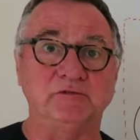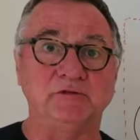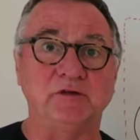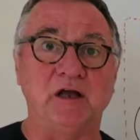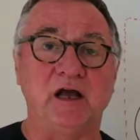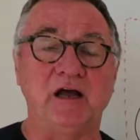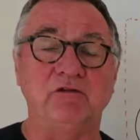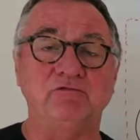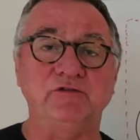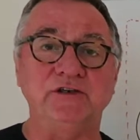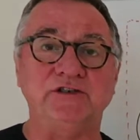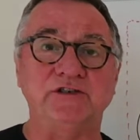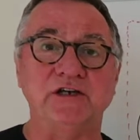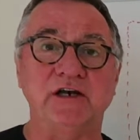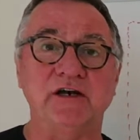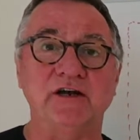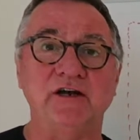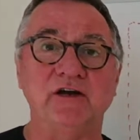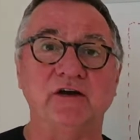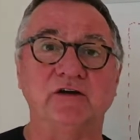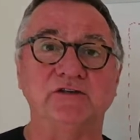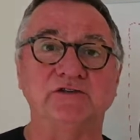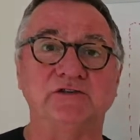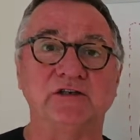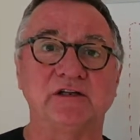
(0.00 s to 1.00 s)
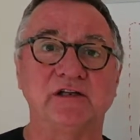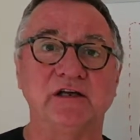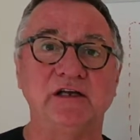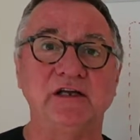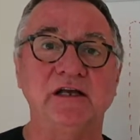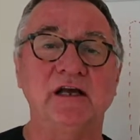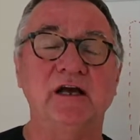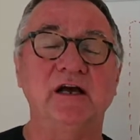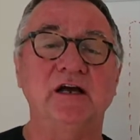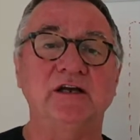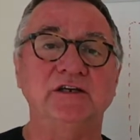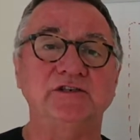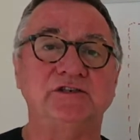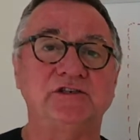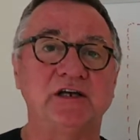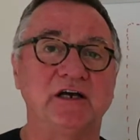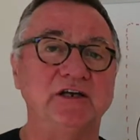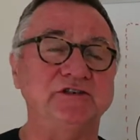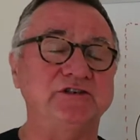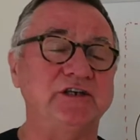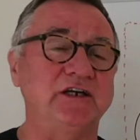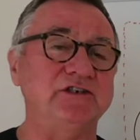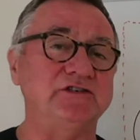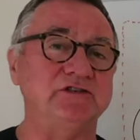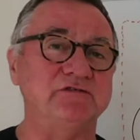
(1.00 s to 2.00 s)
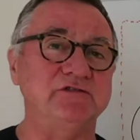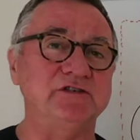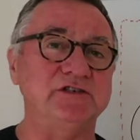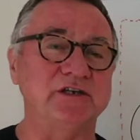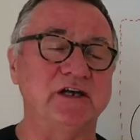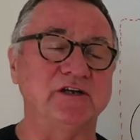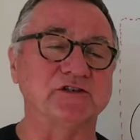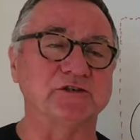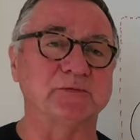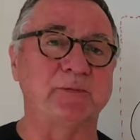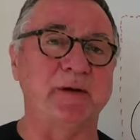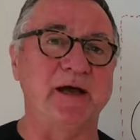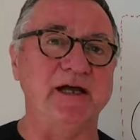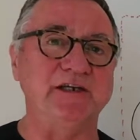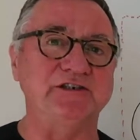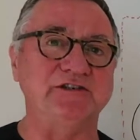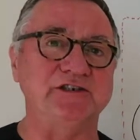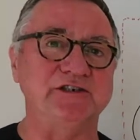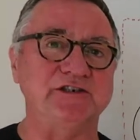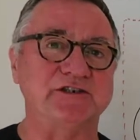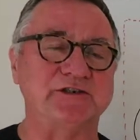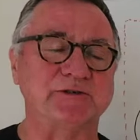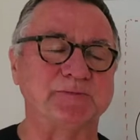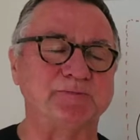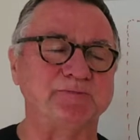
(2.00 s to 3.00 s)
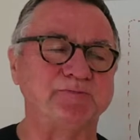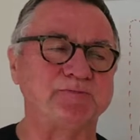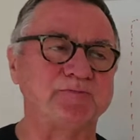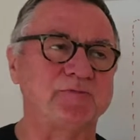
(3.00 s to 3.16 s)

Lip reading: returning onto the search engine results pages?